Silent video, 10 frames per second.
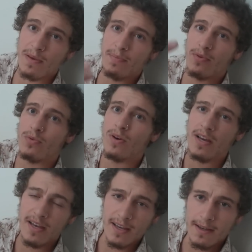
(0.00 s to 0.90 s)
people
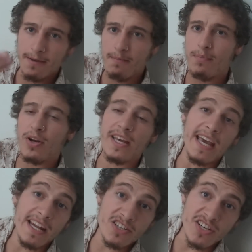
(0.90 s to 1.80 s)
putting
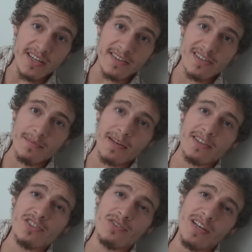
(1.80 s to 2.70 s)
energy into something.
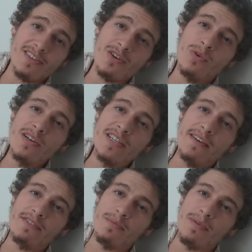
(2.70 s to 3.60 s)
So it doesn't always
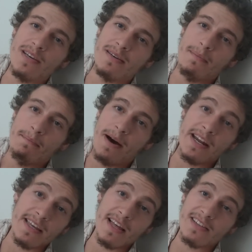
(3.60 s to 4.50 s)
have to be
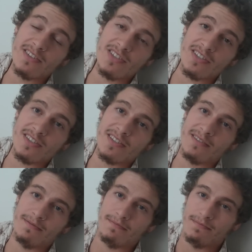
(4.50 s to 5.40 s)
money. That's just
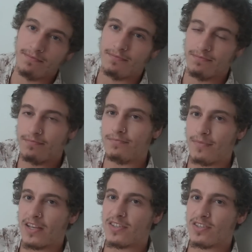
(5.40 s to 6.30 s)

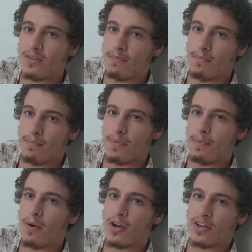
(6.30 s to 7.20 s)
the
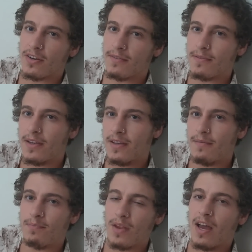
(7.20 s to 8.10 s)
modern
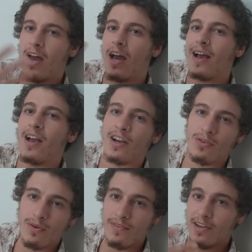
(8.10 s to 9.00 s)

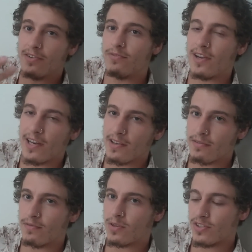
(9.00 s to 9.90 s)
equivalent really
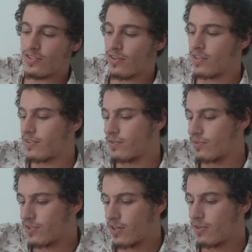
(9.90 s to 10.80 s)
of what it's turned into.
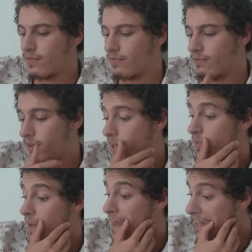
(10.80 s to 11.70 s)
So
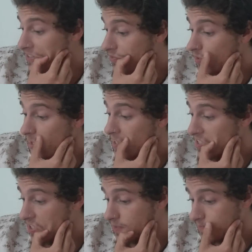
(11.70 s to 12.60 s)
anyway, that's
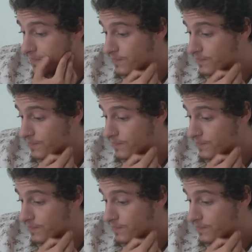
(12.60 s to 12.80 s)
religion.